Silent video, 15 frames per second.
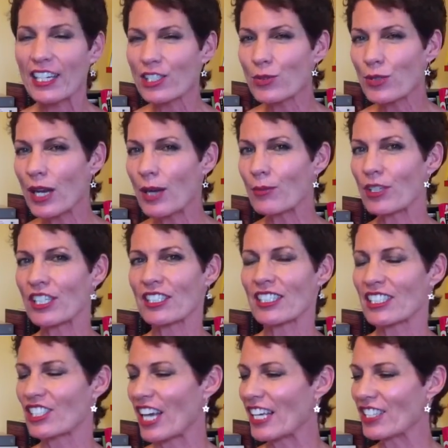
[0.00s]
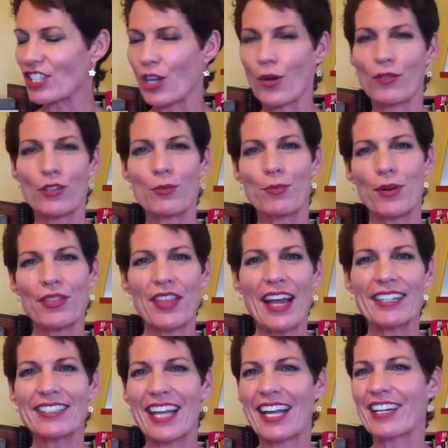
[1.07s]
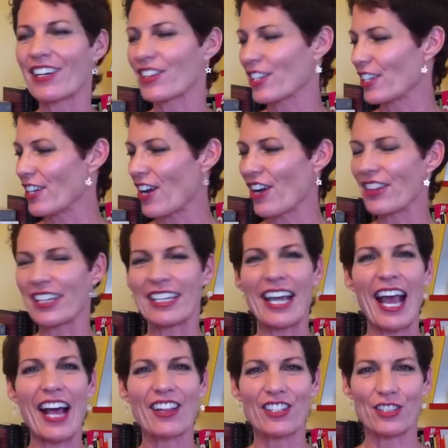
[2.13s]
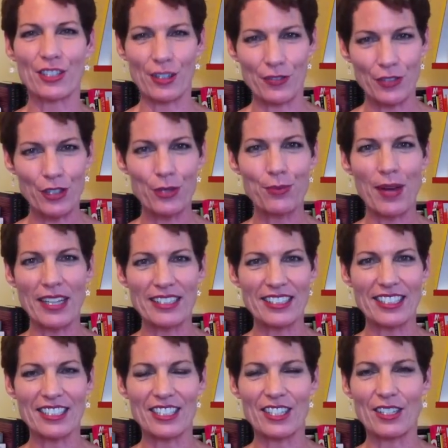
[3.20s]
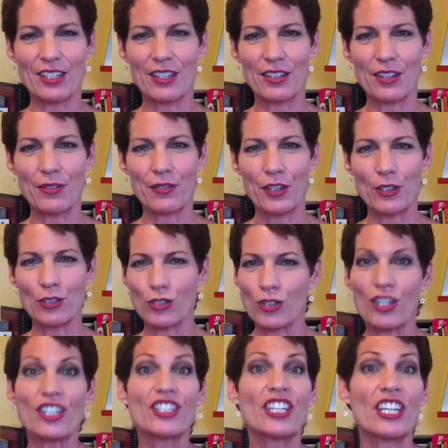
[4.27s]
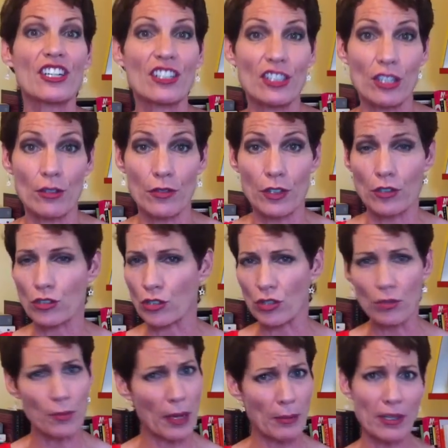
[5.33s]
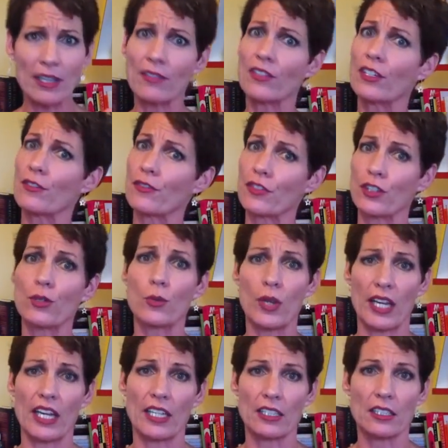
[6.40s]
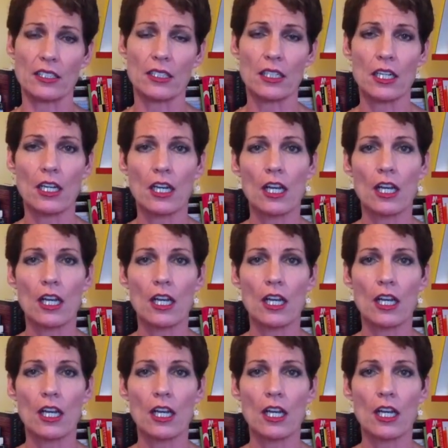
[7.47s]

Here's what I'm going to suggest though. If you put that date on the calendar a few months into the future, a year into the future, or maybe even a few weeks,